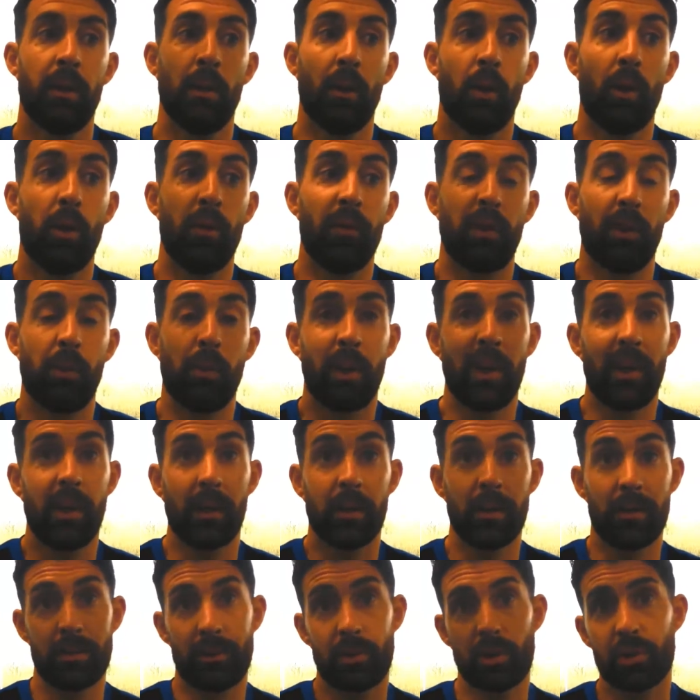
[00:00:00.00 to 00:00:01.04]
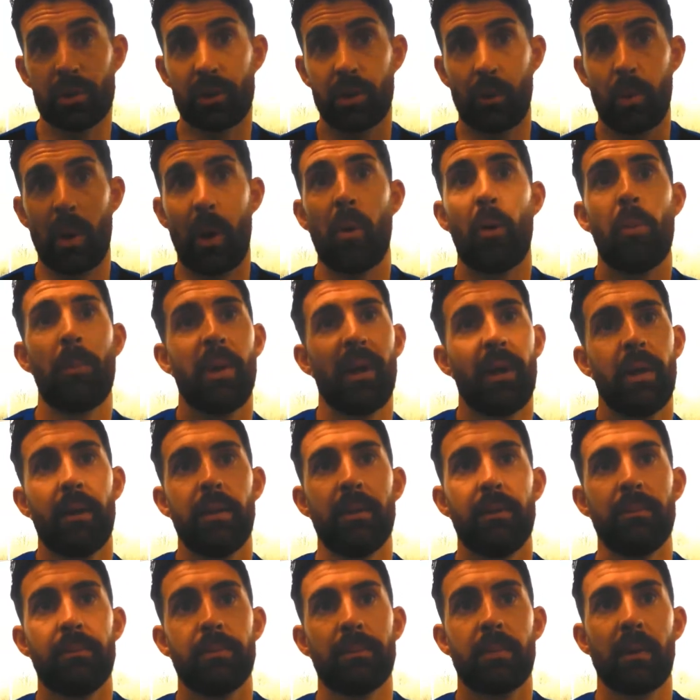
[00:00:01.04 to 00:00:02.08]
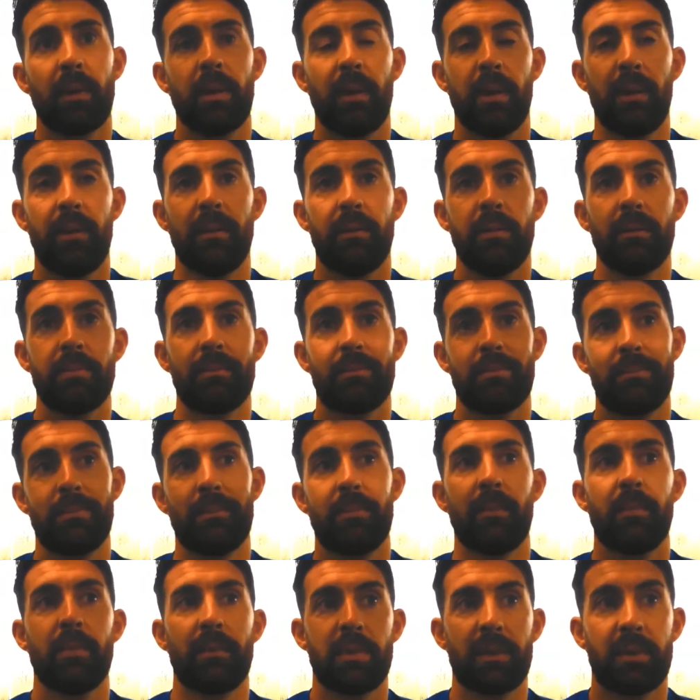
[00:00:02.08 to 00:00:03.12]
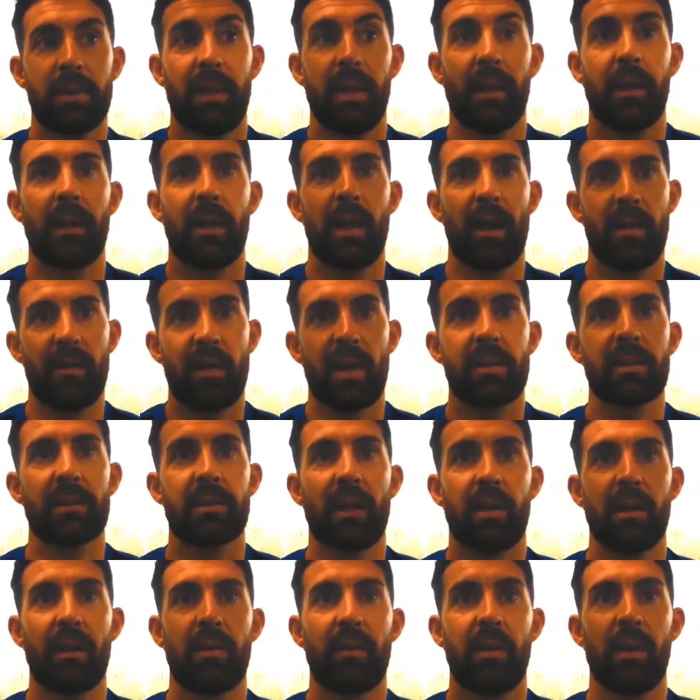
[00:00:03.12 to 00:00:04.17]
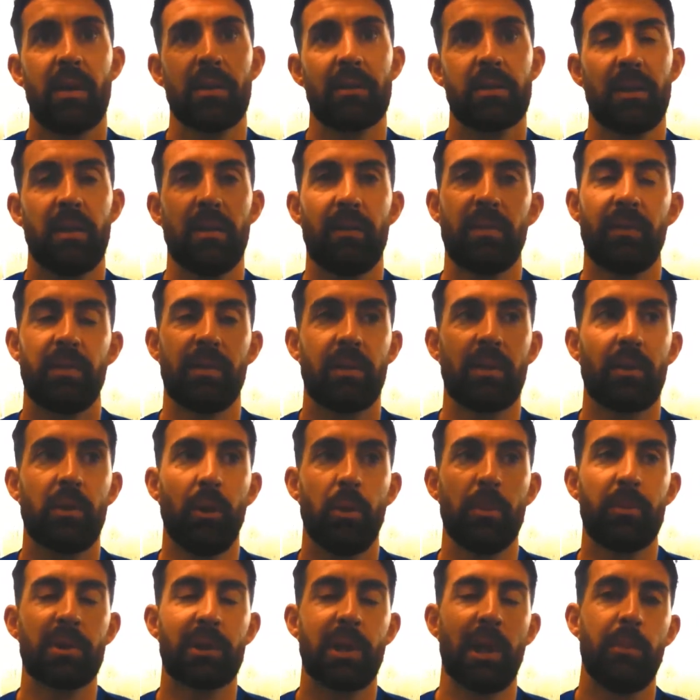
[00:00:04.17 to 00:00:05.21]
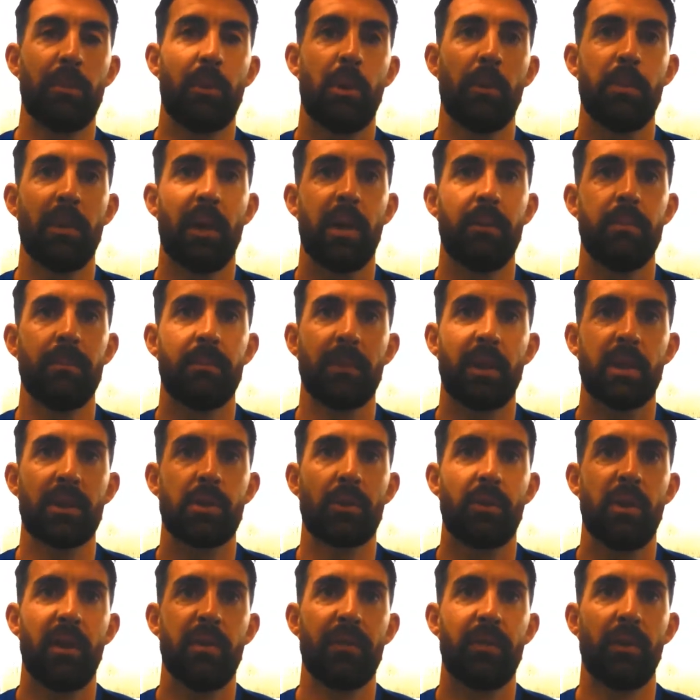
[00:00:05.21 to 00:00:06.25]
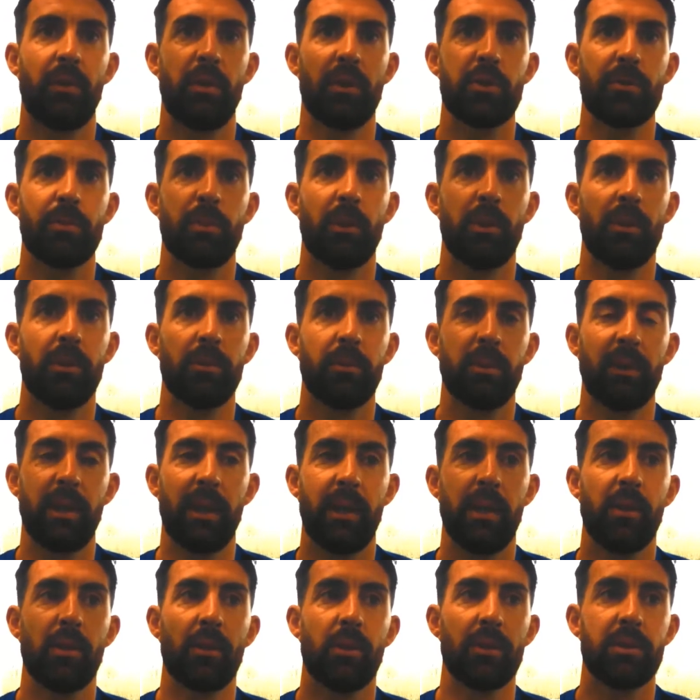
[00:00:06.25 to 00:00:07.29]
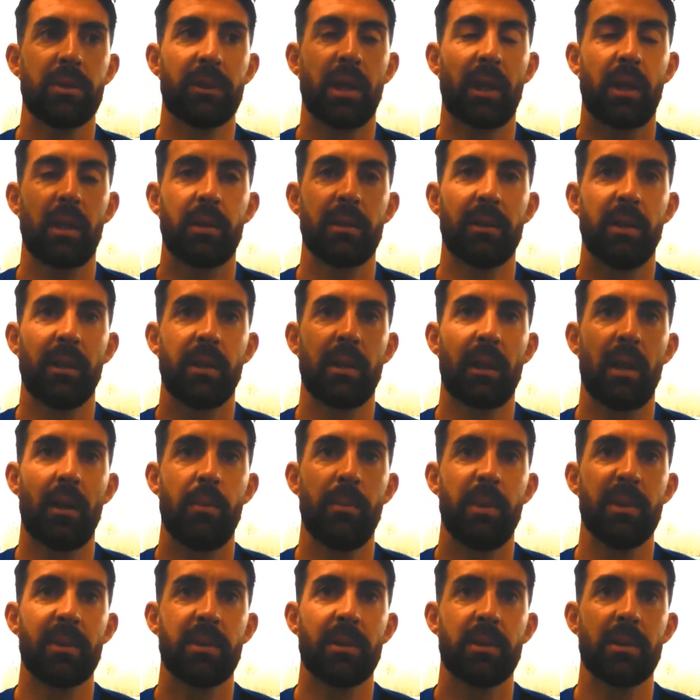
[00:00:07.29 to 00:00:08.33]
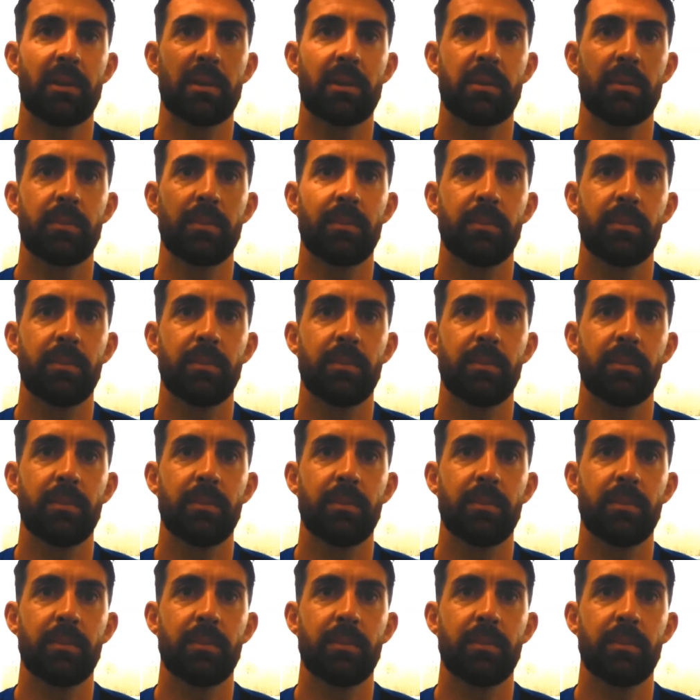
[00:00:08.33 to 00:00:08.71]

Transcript: hopefully we can just do our bit and take care of that side of things. And if clubs slip up, then that's great for us, but we need to go and take care of business.